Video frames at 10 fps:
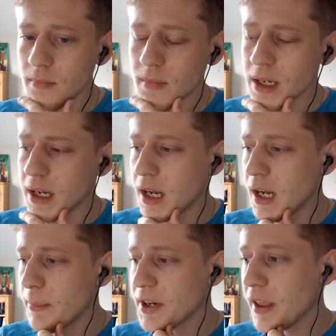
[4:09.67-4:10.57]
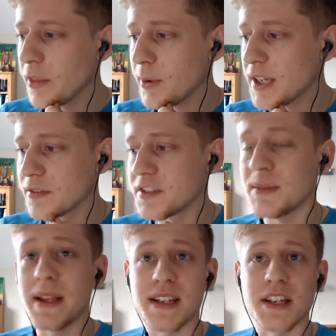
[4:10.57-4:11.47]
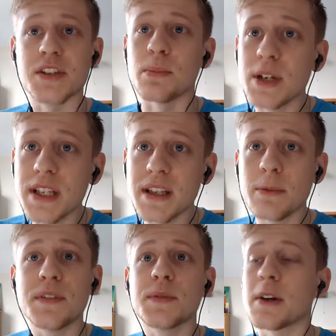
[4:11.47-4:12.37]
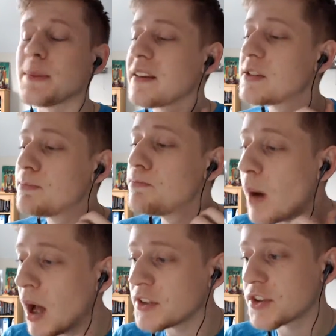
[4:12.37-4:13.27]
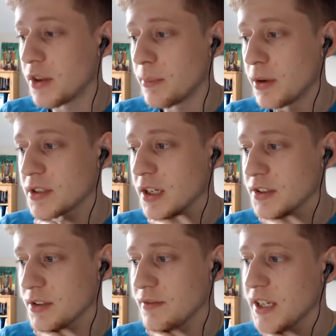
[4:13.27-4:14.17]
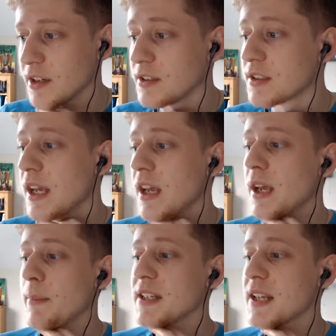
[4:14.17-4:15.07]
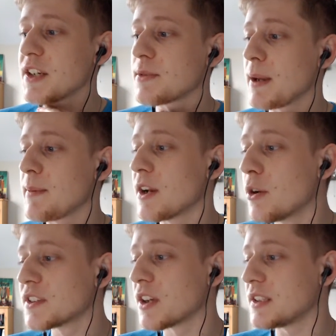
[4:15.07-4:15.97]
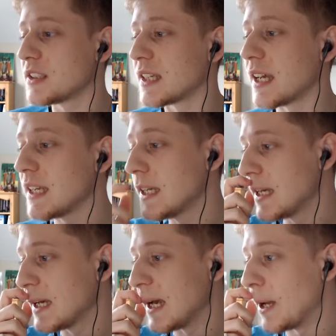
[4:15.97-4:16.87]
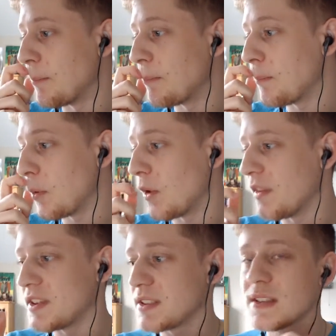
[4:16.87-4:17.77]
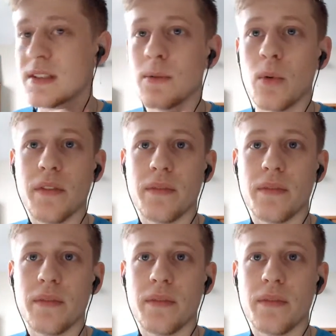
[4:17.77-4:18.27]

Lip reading: But another way is obviously meditation and breathing. We've spoken about this a bunch on the podcast and the videos. Meditation may be an oversight to say, but